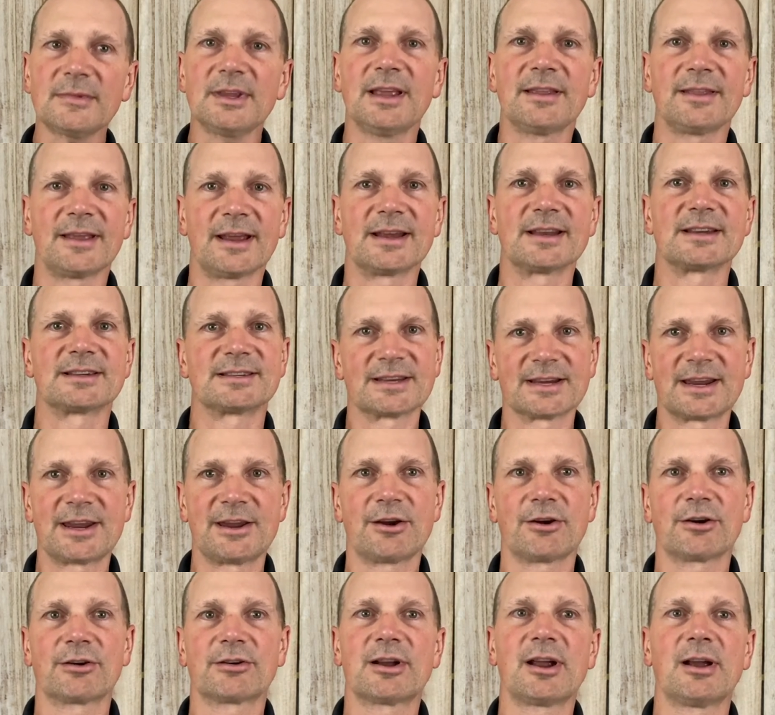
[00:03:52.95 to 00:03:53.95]
that is
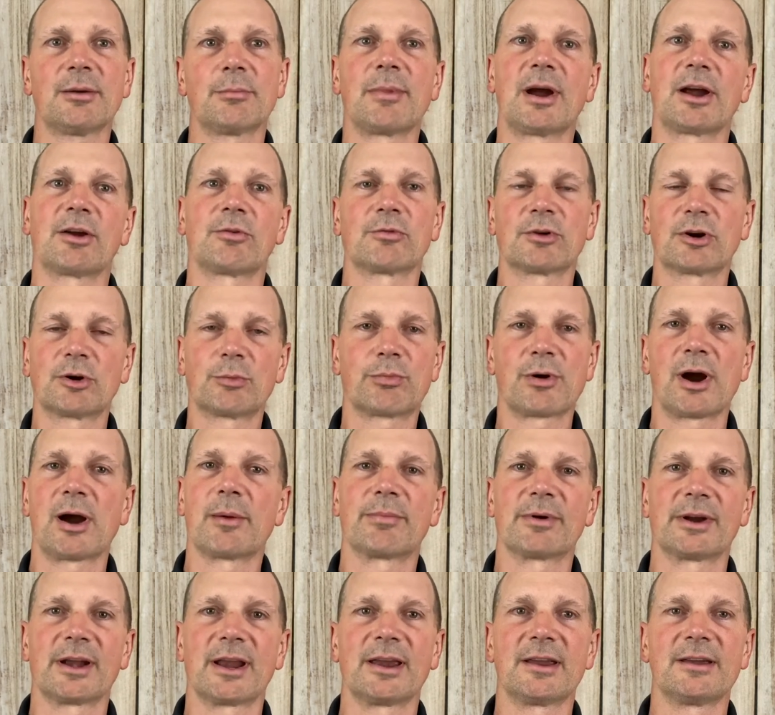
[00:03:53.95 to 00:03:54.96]
secured by real
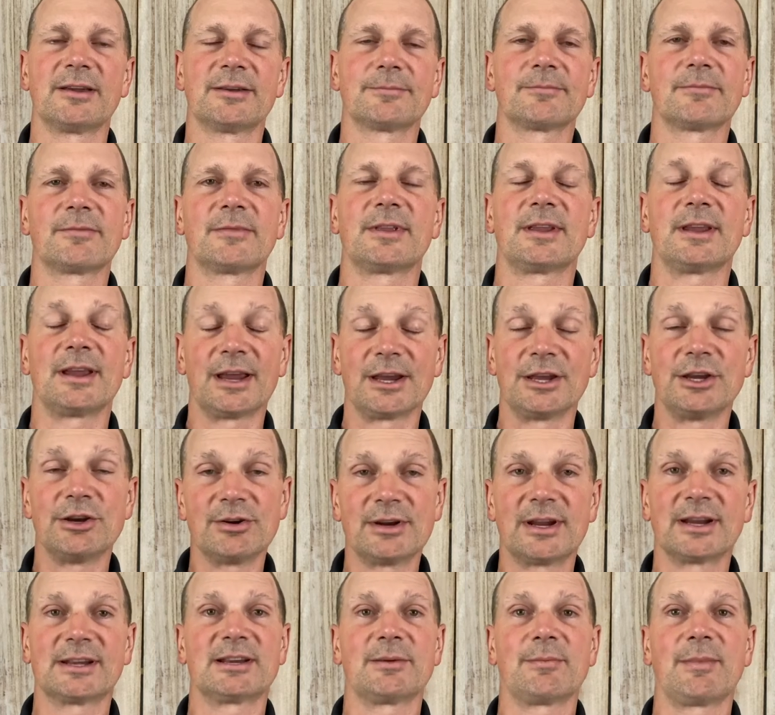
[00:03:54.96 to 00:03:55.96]
property, and you
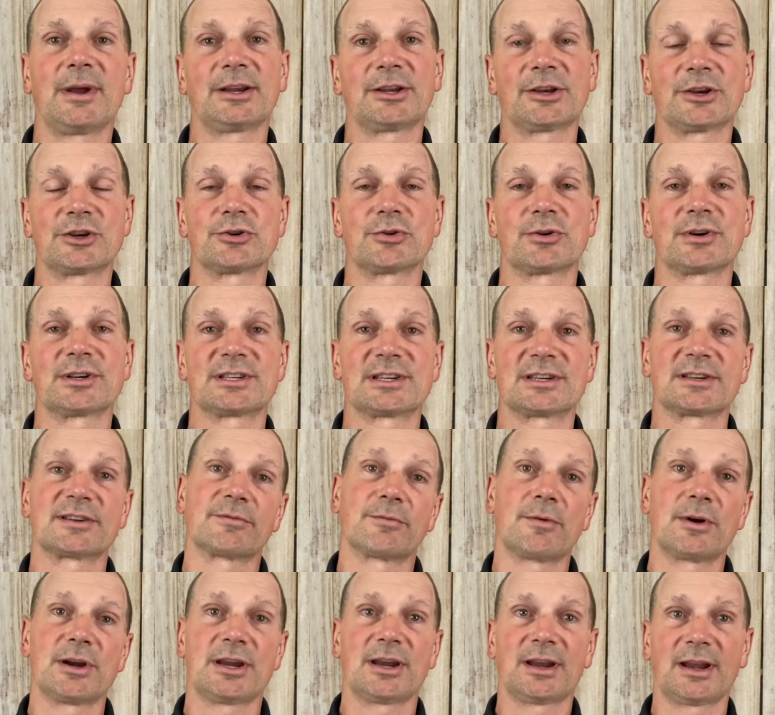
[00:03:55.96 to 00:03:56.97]
get to make the choices of
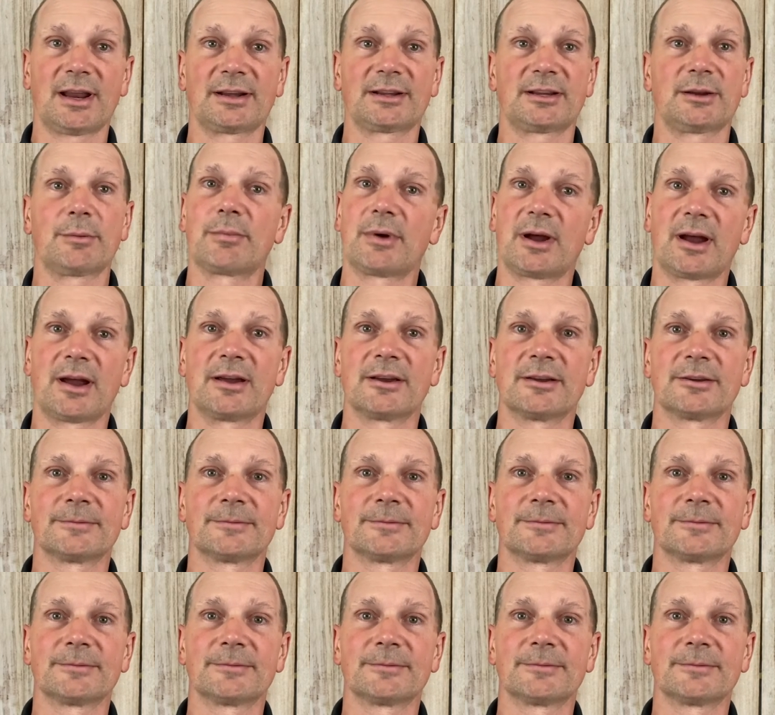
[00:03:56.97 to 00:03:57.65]
what you like to buy.